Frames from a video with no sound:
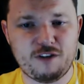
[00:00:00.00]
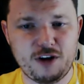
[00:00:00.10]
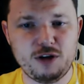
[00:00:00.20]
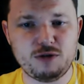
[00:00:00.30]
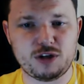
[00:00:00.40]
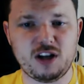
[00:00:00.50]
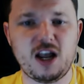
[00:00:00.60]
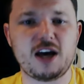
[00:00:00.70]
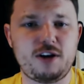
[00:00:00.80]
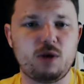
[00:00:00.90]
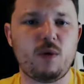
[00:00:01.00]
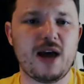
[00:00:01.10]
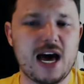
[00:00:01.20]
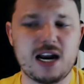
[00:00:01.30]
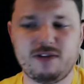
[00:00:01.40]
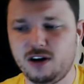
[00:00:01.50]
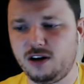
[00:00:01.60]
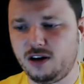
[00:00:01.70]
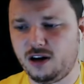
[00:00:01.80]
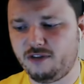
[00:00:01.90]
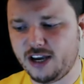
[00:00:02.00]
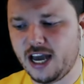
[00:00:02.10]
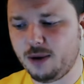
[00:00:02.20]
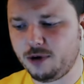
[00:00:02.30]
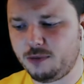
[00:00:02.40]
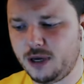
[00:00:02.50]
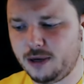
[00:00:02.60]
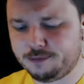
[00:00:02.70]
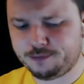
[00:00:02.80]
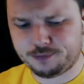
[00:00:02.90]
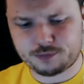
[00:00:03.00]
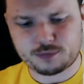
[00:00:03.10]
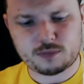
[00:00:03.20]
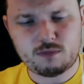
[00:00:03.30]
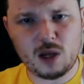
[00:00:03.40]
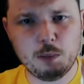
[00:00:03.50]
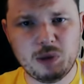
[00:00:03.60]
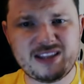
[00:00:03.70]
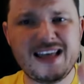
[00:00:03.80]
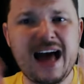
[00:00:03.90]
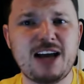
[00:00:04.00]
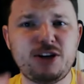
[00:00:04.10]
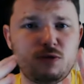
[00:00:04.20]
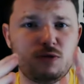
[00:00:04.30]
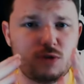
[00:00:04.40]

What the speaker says: you to luck your way out of a game with me, but that